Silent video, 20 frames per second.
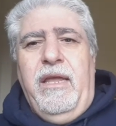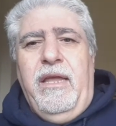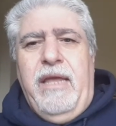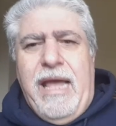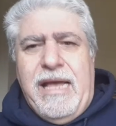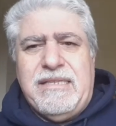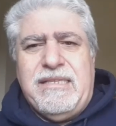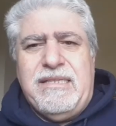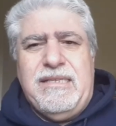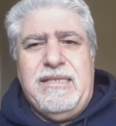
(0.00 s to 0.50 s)

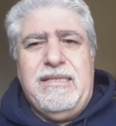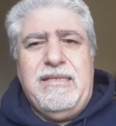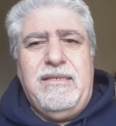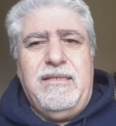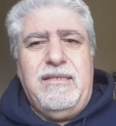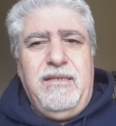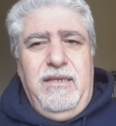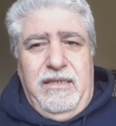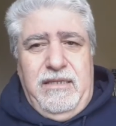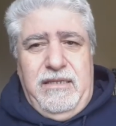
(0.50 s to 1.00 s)

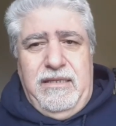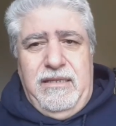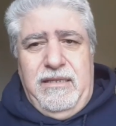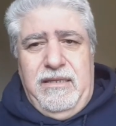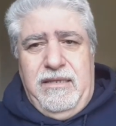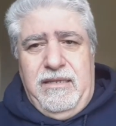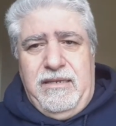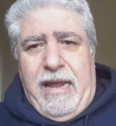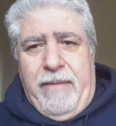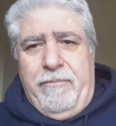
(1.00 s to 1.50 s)
Yes,
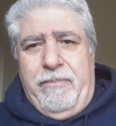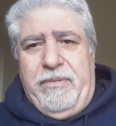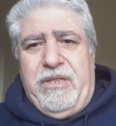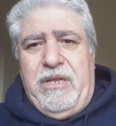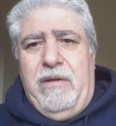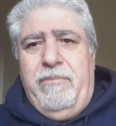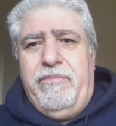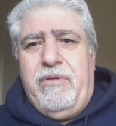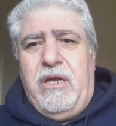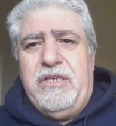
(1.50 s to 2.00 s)
in
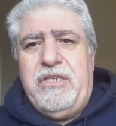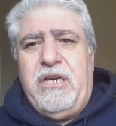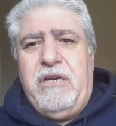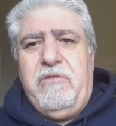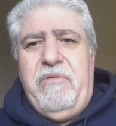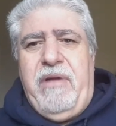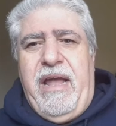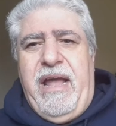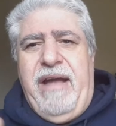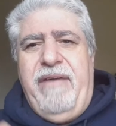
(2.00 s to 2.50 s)
capital
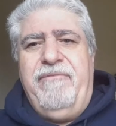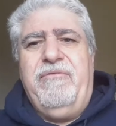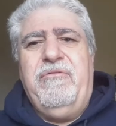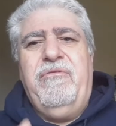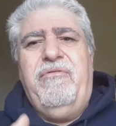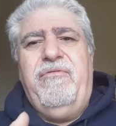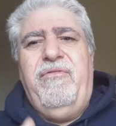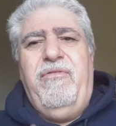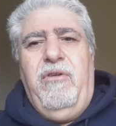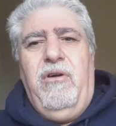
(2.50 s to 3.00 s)
project, we have
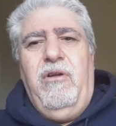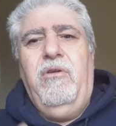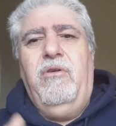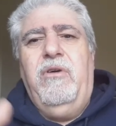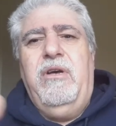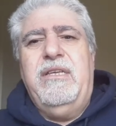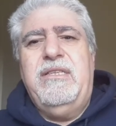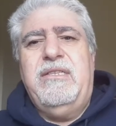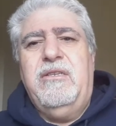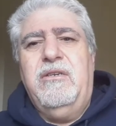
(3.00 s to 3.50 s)
to
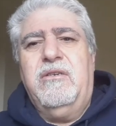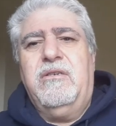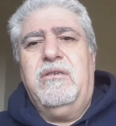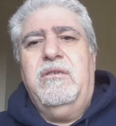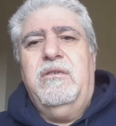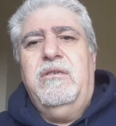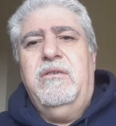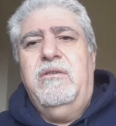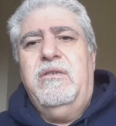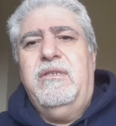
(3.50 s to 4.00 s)
follow a
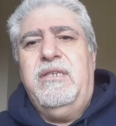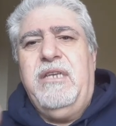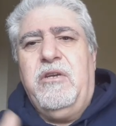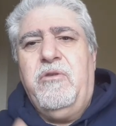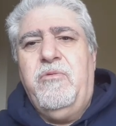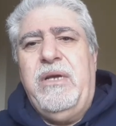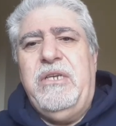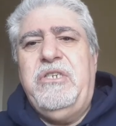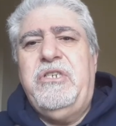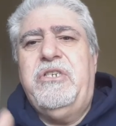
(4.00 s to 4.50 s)
certain
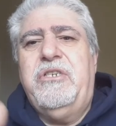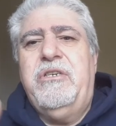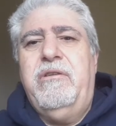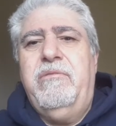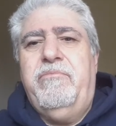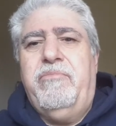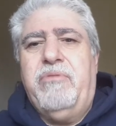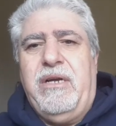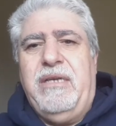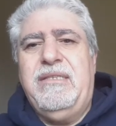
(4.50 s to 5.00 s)

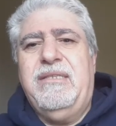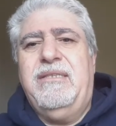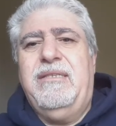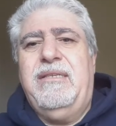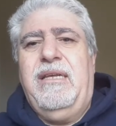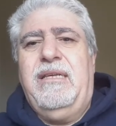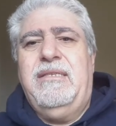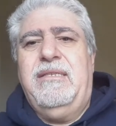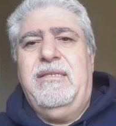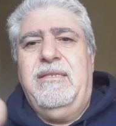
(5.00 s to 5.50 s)
sequential
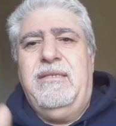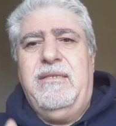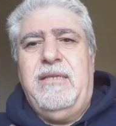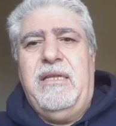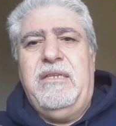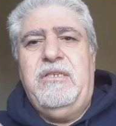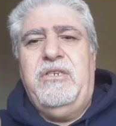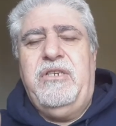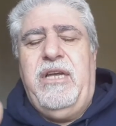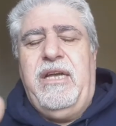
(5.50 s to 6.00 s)
process,
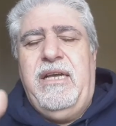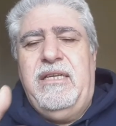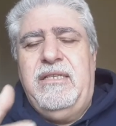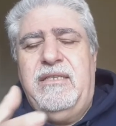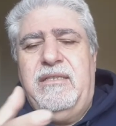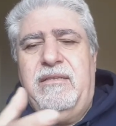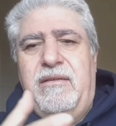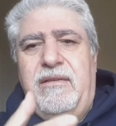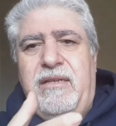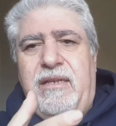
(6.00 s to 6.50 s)
such
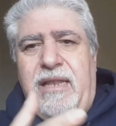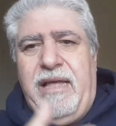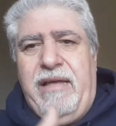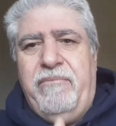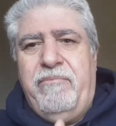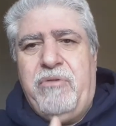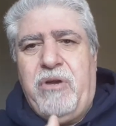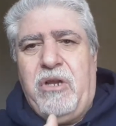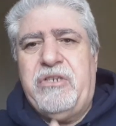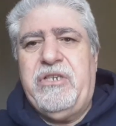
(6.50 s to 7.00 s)
as a
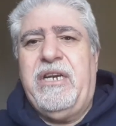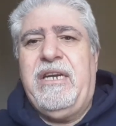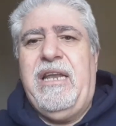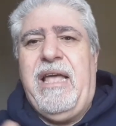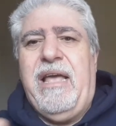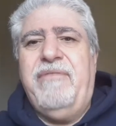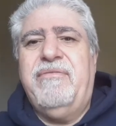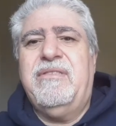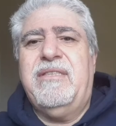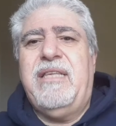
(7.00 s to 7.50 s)
project
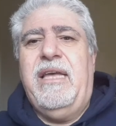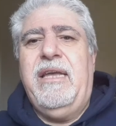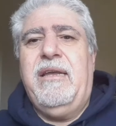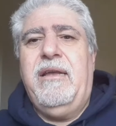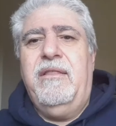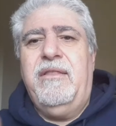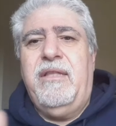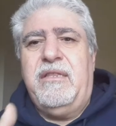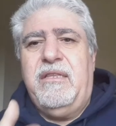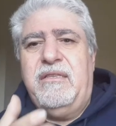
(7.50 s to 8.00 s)
life
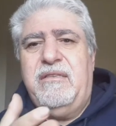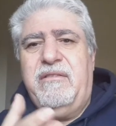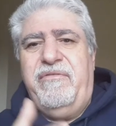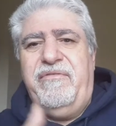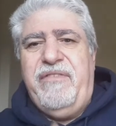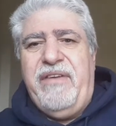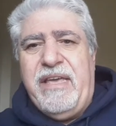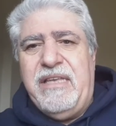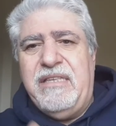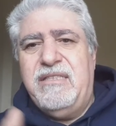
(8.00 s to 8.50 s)
cycle that is a
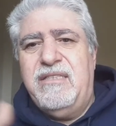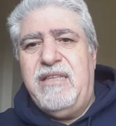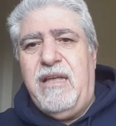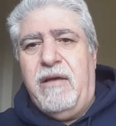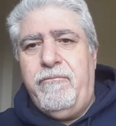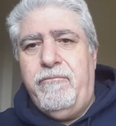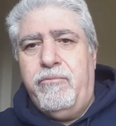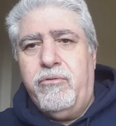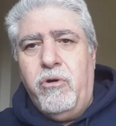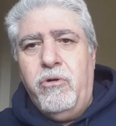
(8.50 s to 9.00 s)
phased
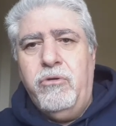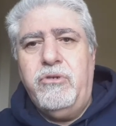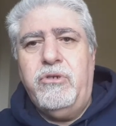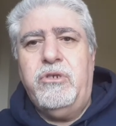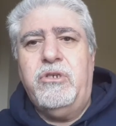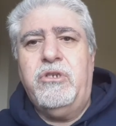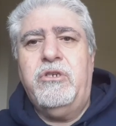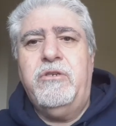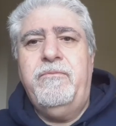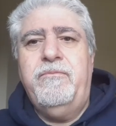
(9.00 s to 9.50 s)

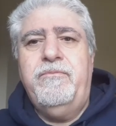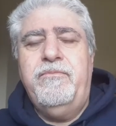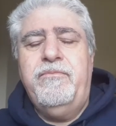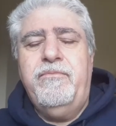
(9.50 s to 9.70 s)
approach.